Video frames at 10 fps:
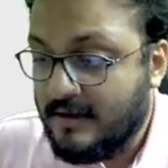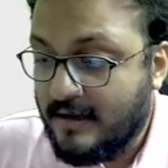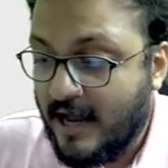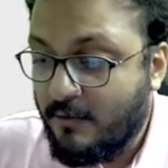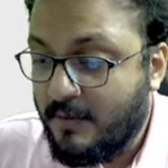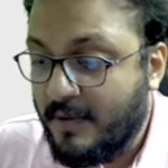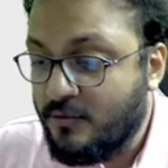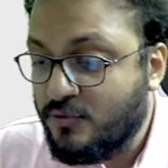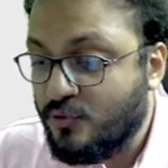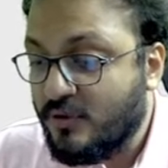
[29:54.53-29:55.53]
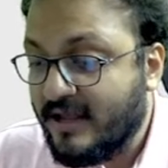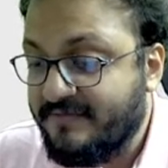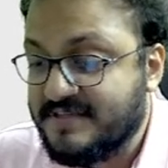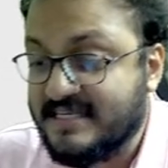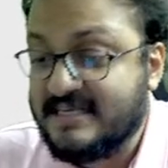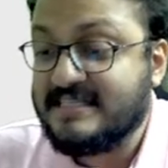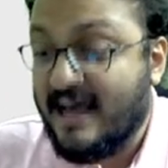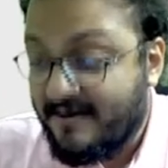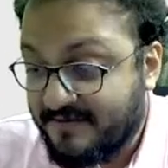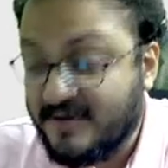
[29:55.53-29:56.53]
how about rook f6
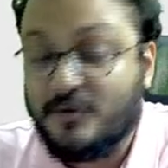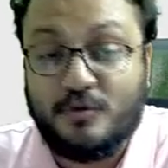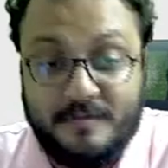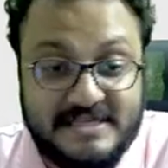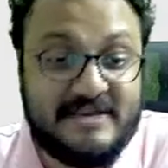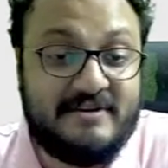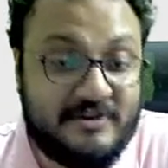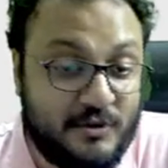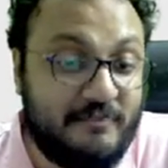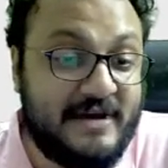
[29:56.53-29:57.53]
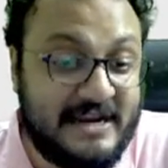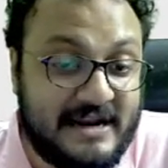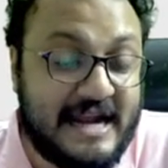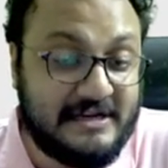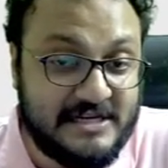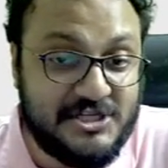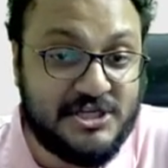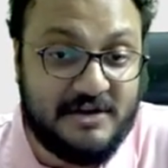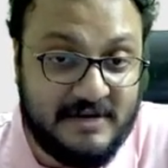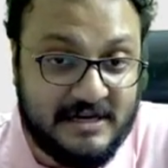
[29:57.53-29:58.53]
after rook b7? You are very right,
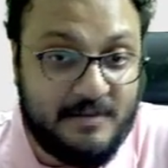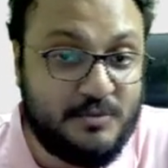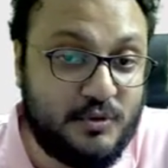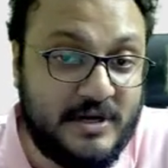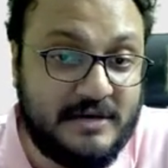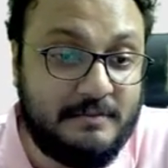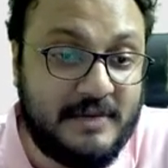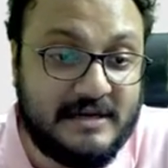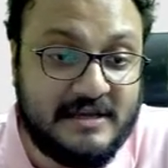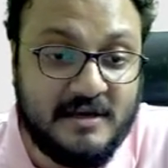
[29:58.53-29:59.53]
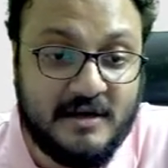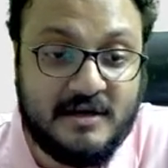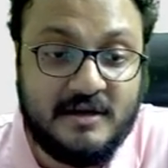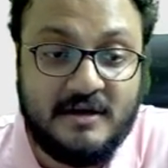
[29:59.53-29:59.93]
Ishan. We'll come to it. But here,